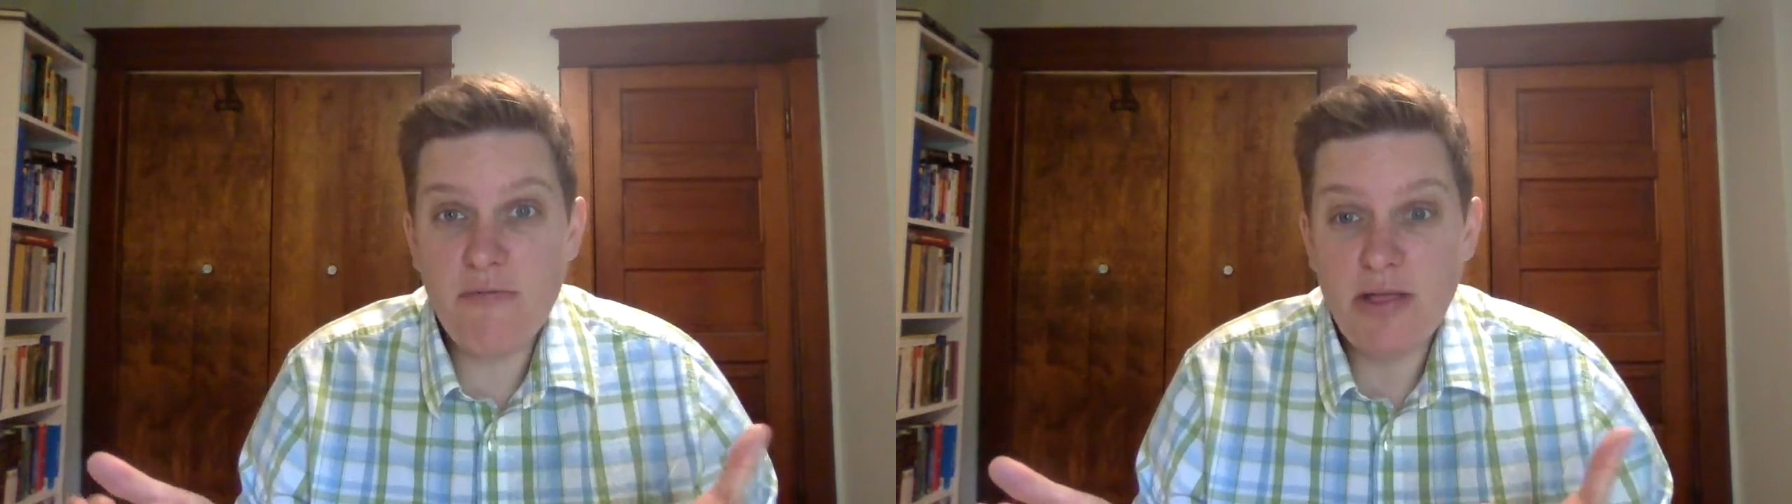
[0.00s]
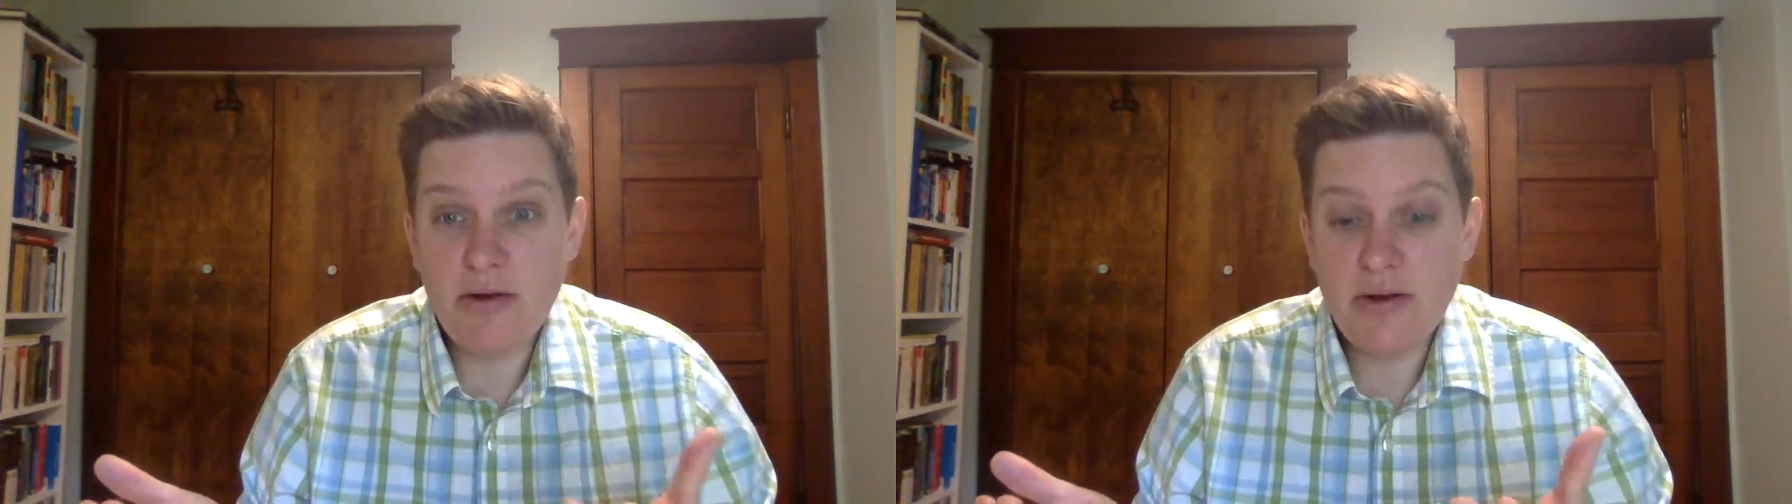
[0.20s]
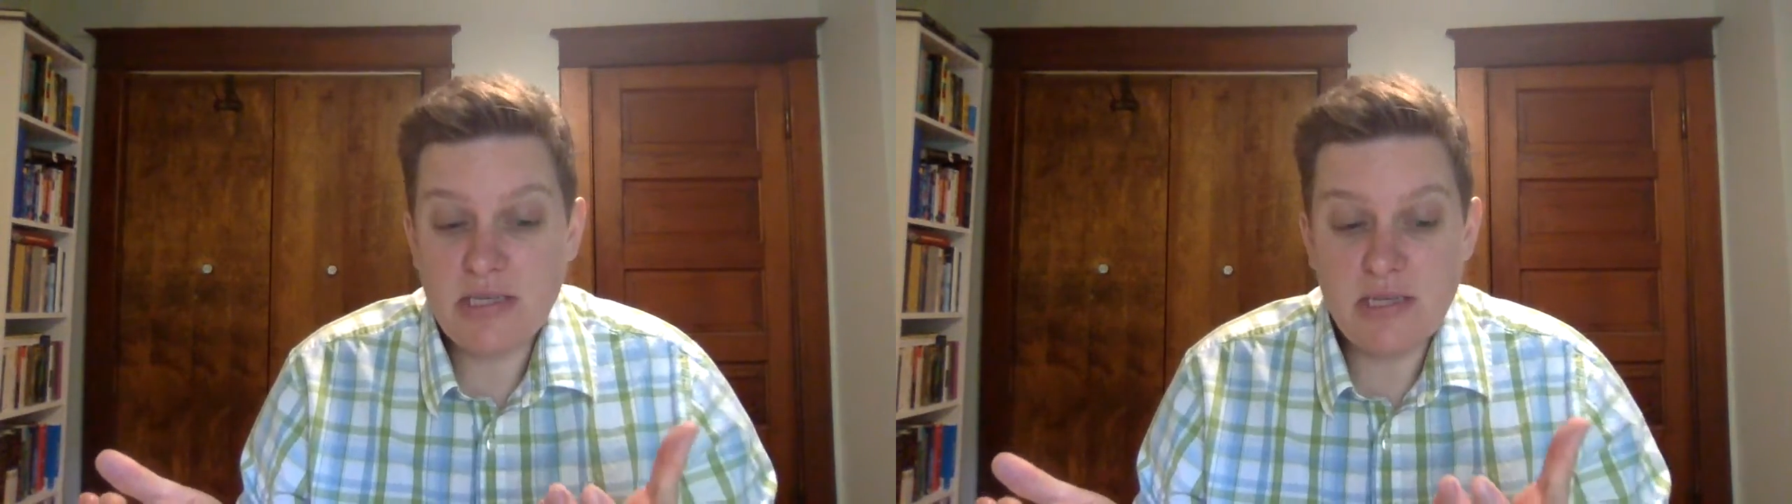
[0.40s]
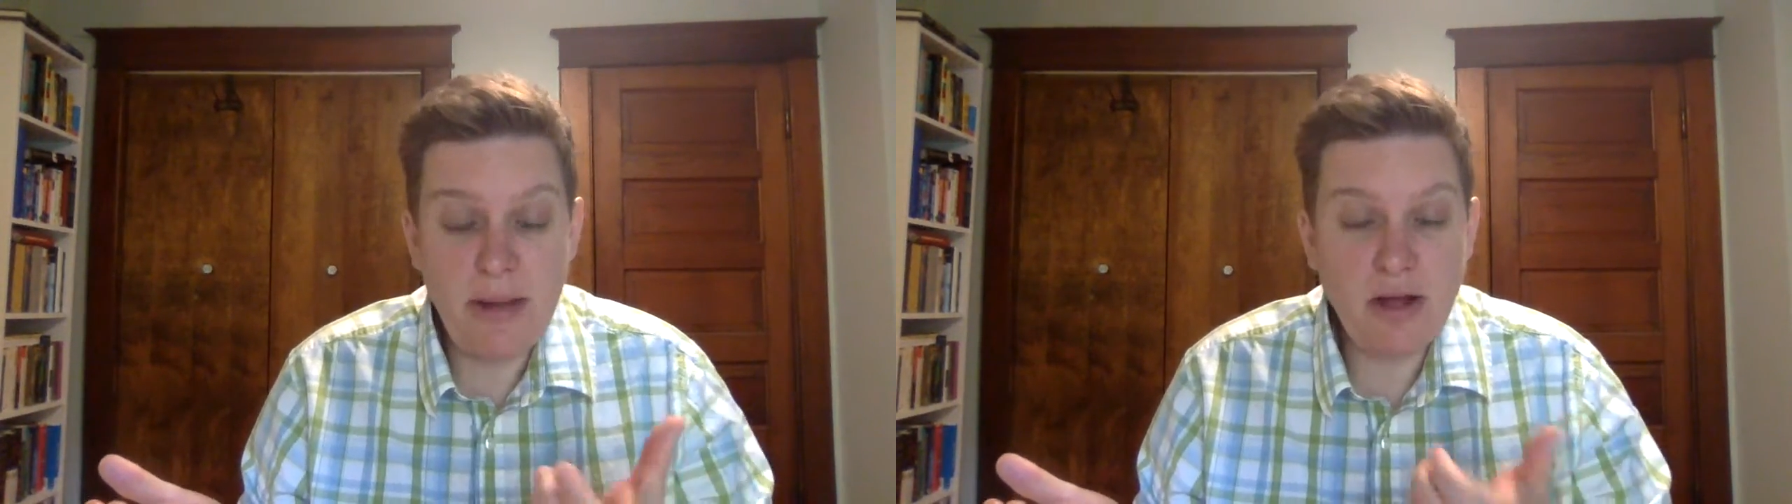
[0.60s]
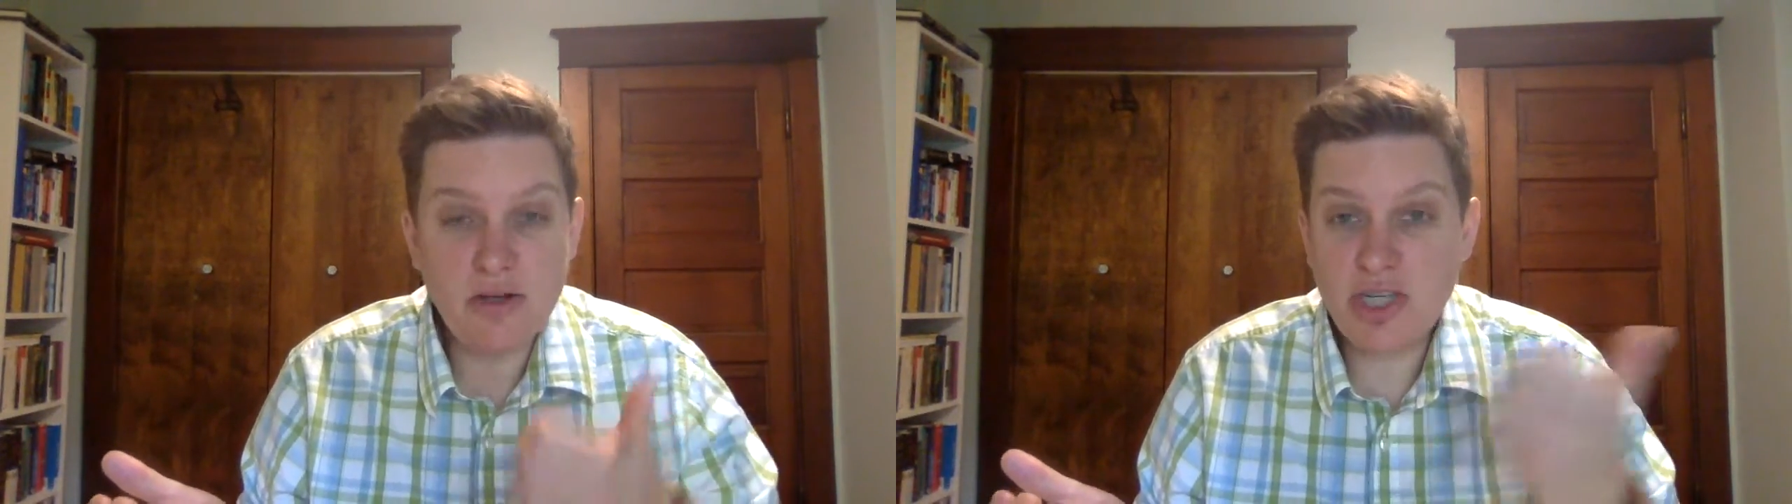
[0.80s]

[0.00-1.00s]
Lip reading: whether it's about